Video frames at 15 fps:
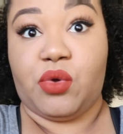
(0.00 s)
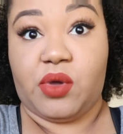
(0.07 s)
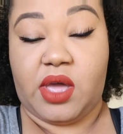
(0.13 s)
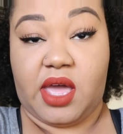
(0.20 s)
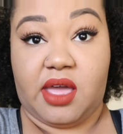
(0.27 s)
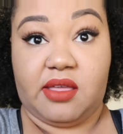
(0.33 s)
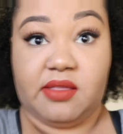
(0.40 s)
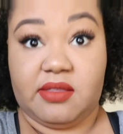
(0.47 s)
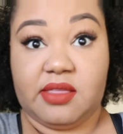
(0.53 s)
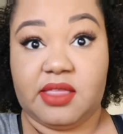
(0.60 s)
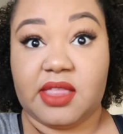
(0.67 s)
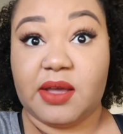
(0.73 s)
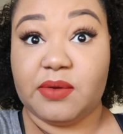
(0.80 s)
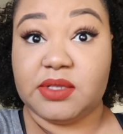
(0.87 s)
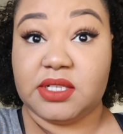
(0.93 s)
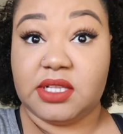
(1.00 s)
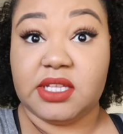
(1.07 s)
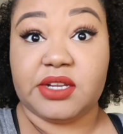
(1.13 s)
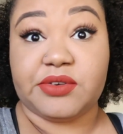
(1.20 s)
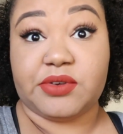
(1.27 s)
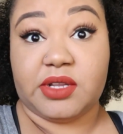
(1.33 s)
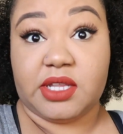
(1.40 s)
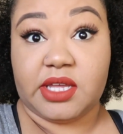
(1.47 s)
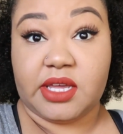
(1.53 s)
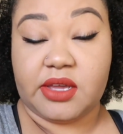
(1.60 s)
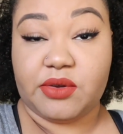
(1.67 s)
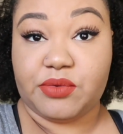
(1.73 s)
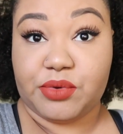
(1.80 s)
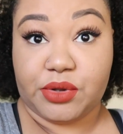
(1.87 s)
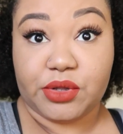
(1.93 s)
Okay, that was literally
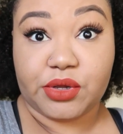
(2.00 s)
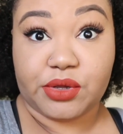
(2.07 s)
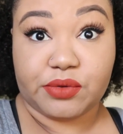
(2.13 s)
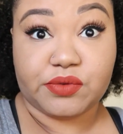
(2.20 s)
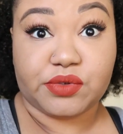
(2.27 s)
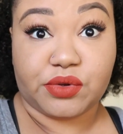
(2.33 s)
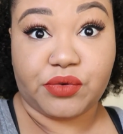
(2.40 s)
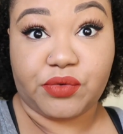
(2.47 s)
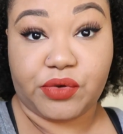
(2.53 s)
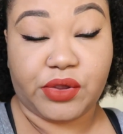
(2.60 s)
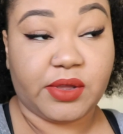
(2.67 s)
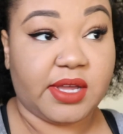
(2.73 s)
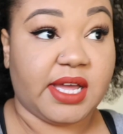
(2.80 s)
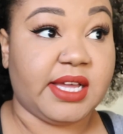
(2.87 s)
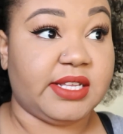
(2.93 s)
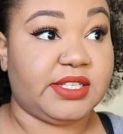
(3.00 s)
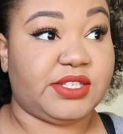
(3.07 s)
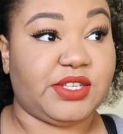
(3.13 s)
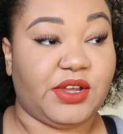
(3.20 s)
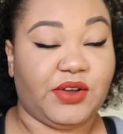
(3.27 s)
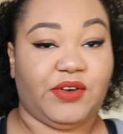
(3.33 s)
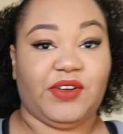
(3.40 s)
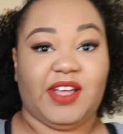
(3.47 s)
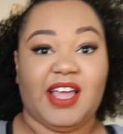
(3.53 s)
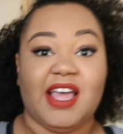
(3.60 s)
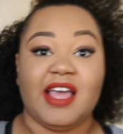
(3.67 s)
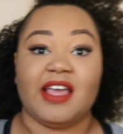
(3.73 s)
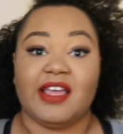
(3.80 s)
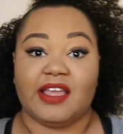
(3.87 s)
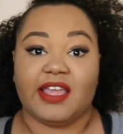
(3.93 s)
a roller coaster for you guys. So
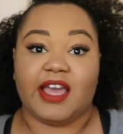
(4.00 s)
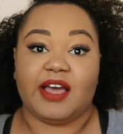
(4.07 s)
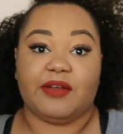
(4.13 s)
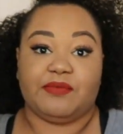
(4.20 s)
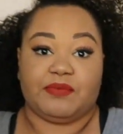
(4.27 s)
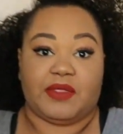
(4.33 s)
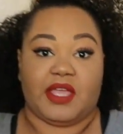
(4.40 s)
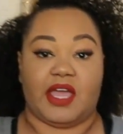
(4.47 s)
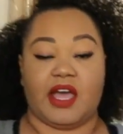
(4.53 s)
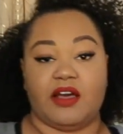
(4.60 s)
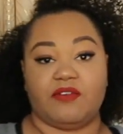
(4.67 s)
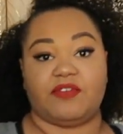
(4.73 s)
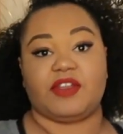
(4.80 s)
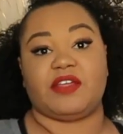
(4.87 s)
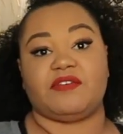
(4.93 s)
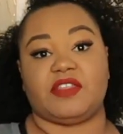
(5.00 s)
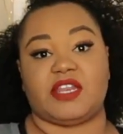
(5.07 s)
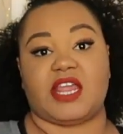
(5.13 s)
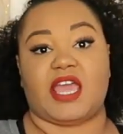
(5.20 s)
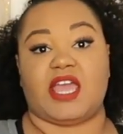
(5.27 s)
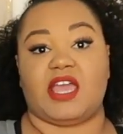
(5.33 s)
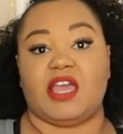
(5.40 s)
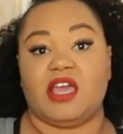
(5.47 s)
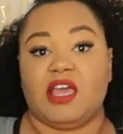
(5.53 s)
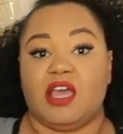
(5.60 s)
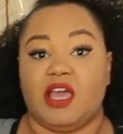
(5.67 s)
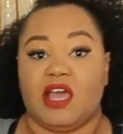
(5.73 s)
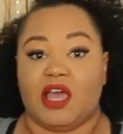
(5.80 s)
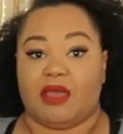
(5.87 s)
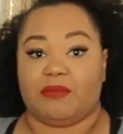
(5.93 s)
yeah, outfit of the day.
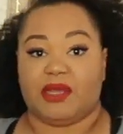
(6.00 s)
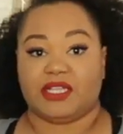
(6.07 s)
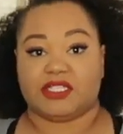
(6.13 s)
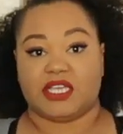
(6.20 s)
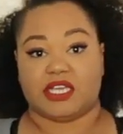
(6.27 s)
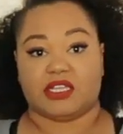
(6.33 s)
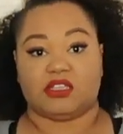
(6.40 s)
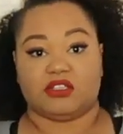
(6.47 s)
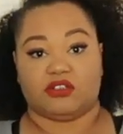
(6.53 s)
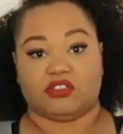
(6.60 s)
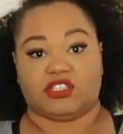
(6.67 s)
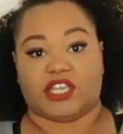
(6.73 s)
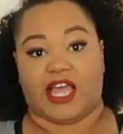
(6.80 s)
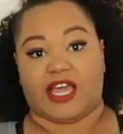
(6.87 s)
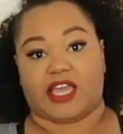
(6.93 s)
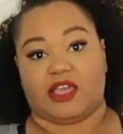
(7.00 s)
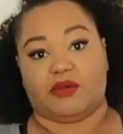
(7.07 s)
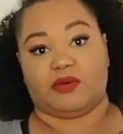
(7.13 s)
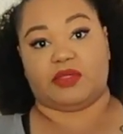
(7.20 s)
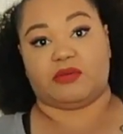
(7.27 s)
I might take a little jacket